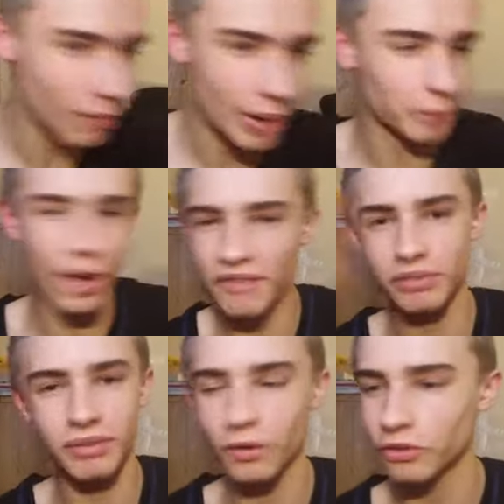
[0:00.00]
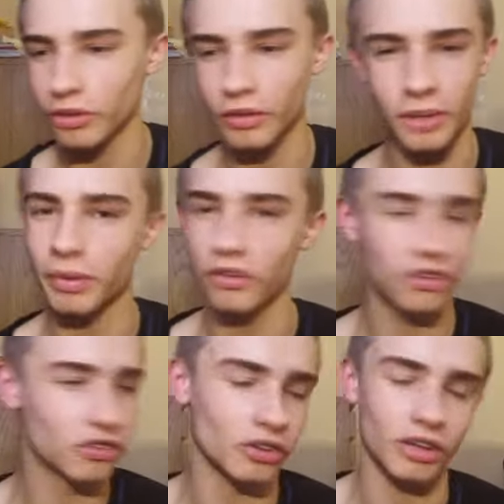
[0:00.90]
Whatever else I'm gonna post
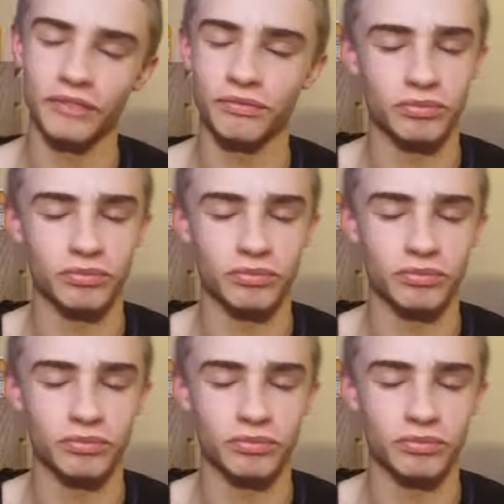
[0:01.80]
this on, I